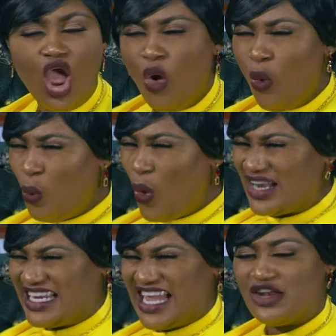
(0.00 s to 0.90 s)

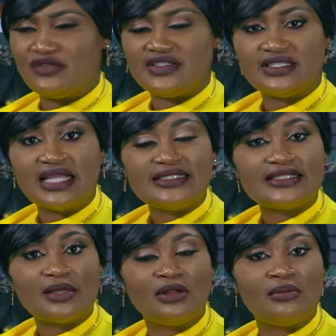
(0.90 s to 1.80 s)
What kind of
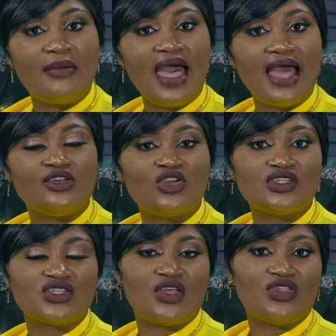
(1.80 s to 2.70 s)
sensible man
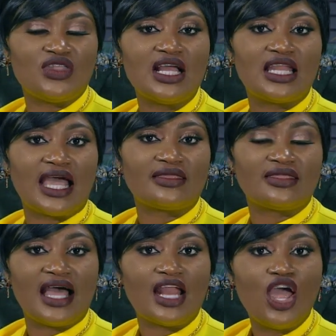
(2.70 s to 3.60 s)
does a thing like
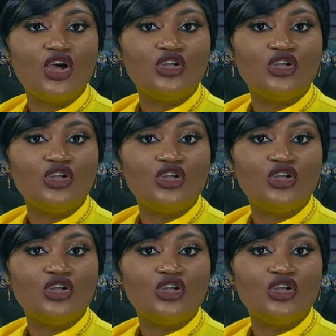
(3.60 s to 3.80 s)
that